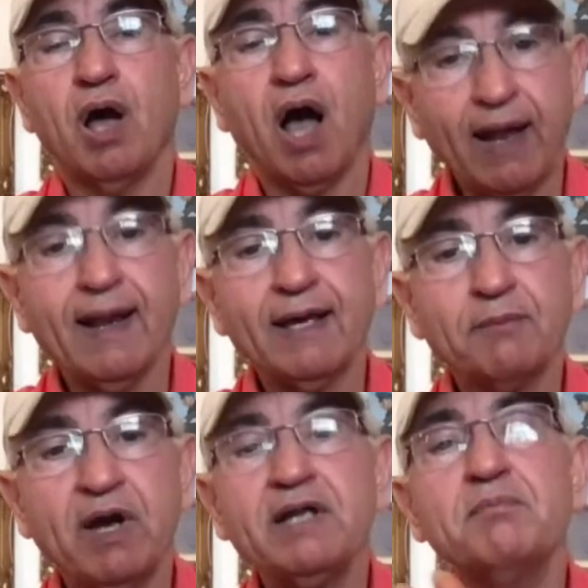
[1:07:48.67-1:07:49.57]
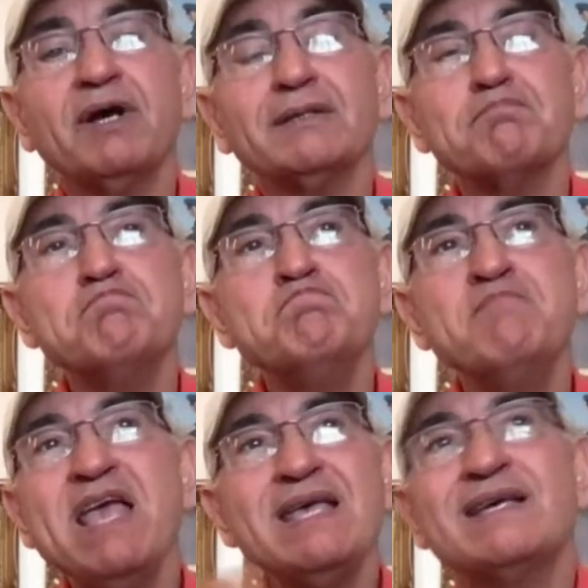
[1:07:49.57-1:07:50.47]
I like money, but
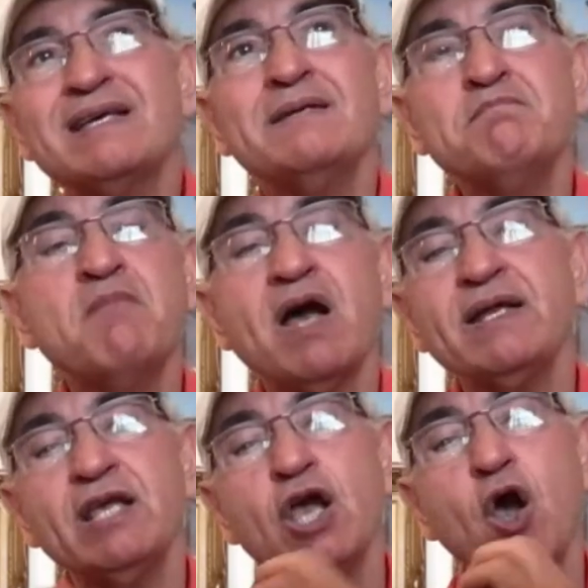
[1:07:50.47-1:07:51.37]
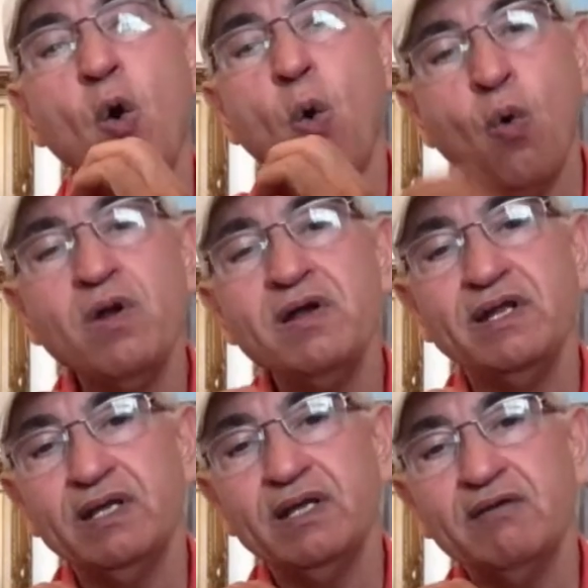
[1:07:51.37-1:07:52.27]
making money
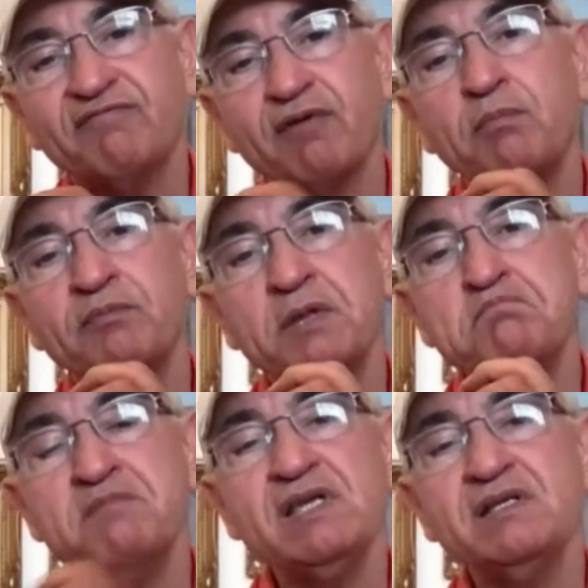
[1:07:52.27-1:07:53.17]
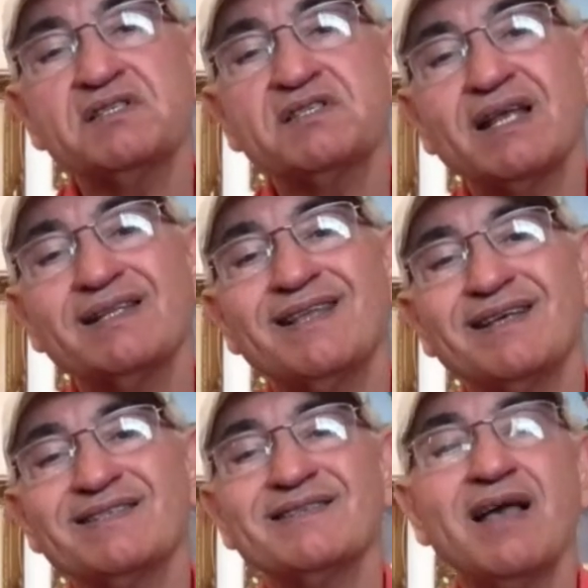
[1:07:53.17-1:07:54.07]
only from the means that it
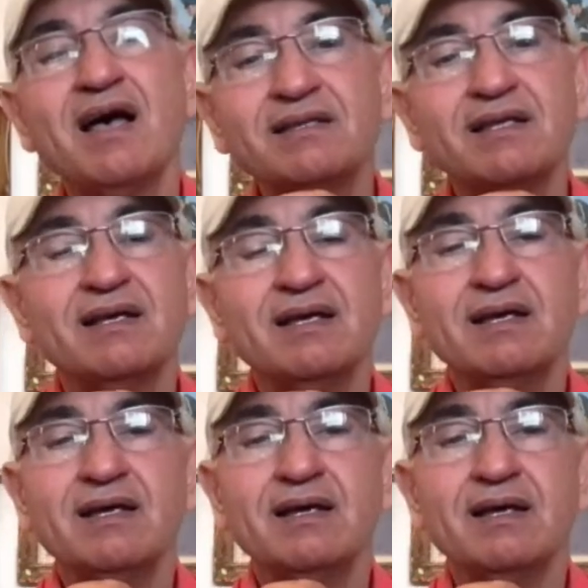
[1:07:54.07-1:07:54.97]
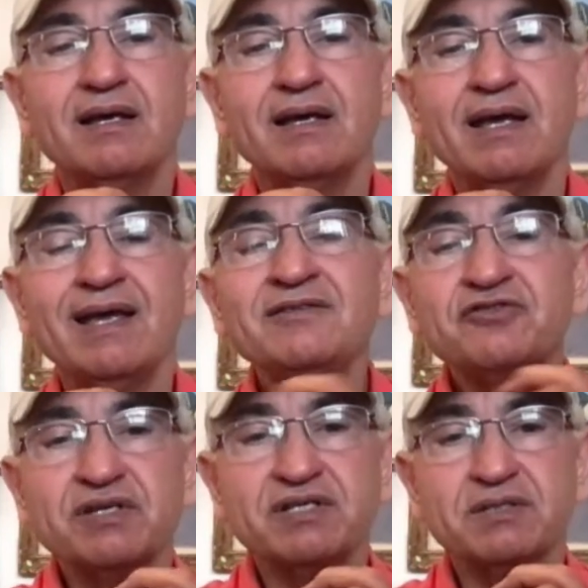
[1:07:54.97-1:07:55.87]
does not
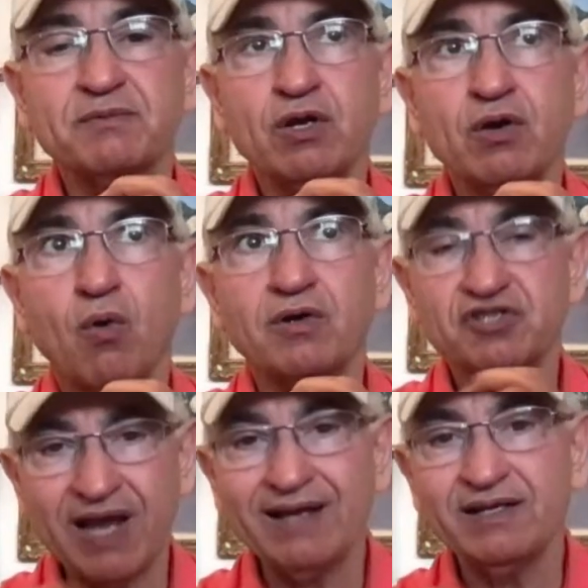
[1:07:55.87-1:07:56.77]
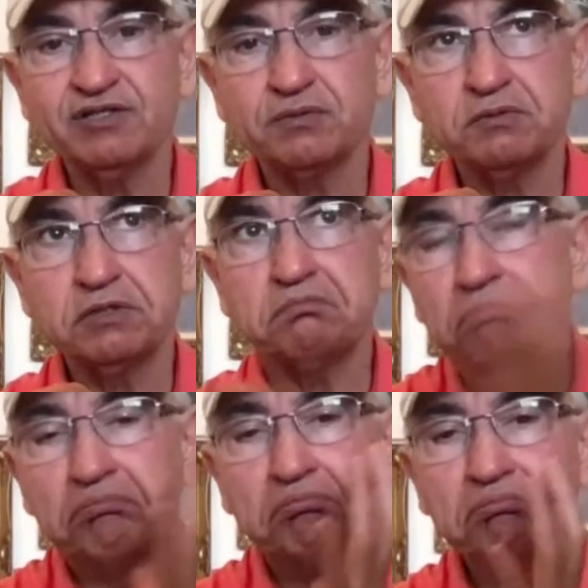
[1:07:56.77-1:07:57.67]
interest me or challenge me
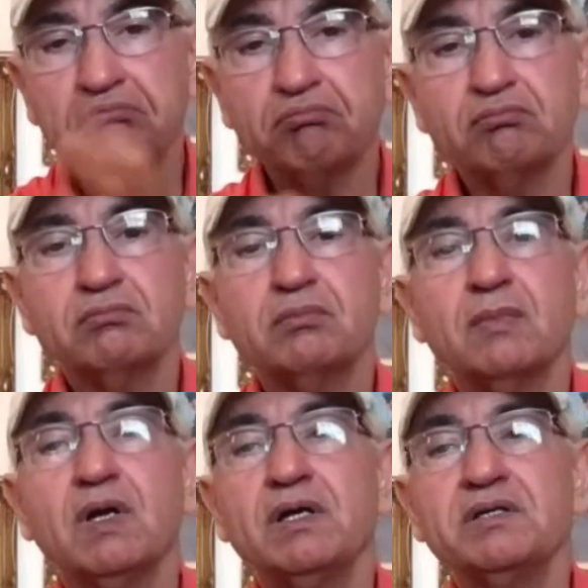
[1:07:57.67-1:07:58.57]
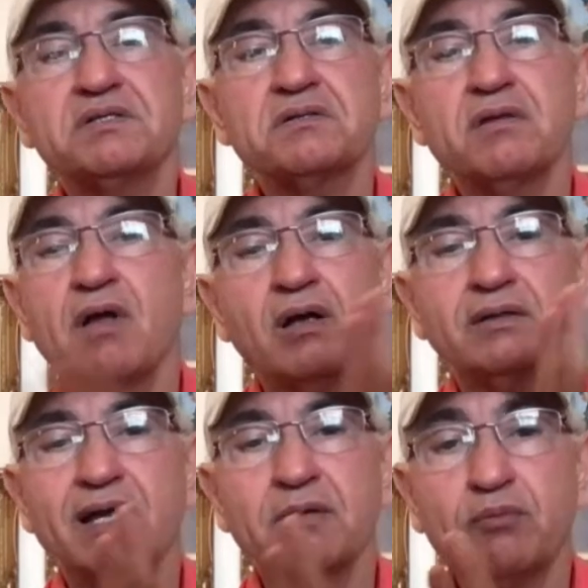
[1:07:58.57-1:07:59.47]
is
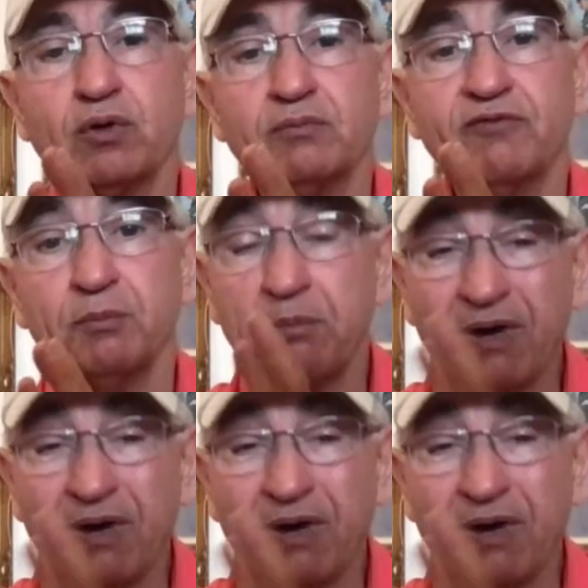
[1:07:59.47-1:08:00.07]
not that important for me.